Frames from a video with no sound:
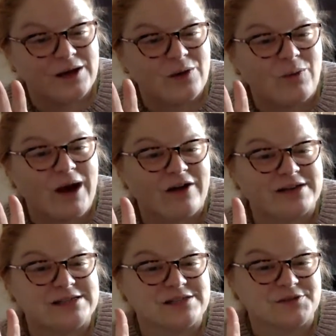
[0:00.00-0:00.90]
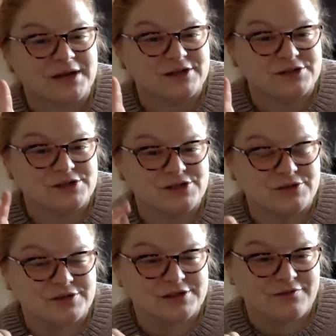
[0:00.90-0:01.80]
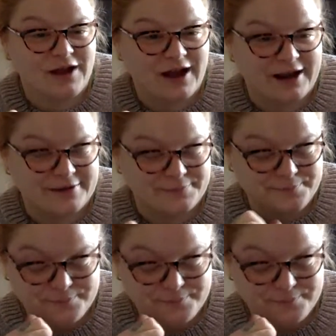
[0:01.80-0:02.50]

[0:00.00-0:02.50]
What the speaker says: while he surrenders to the divine